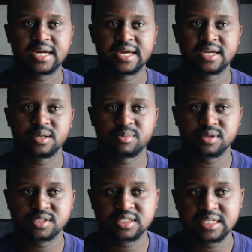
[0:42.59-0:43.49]
I had a
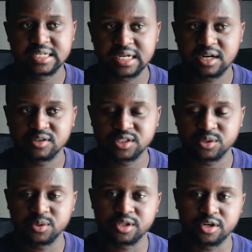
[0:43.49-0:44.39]
personal encounter
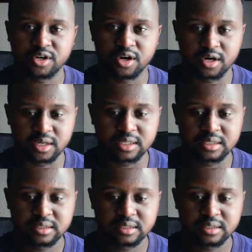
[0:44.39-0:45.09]
with God.